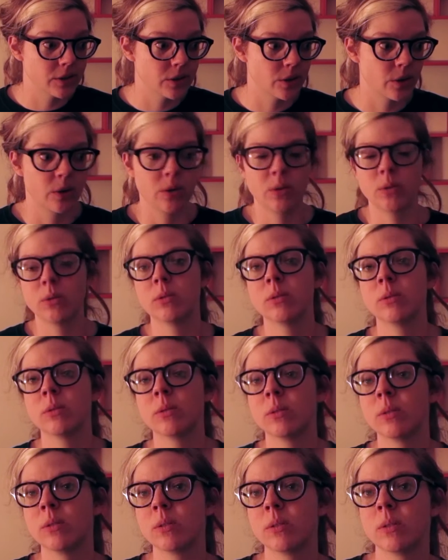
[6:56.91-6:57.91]
so
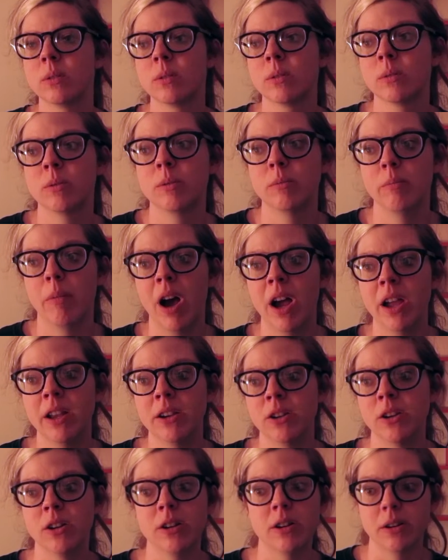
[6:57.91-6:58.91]

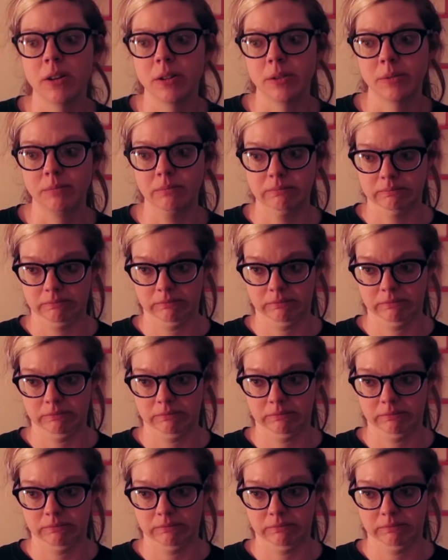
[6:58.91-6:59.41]
mine are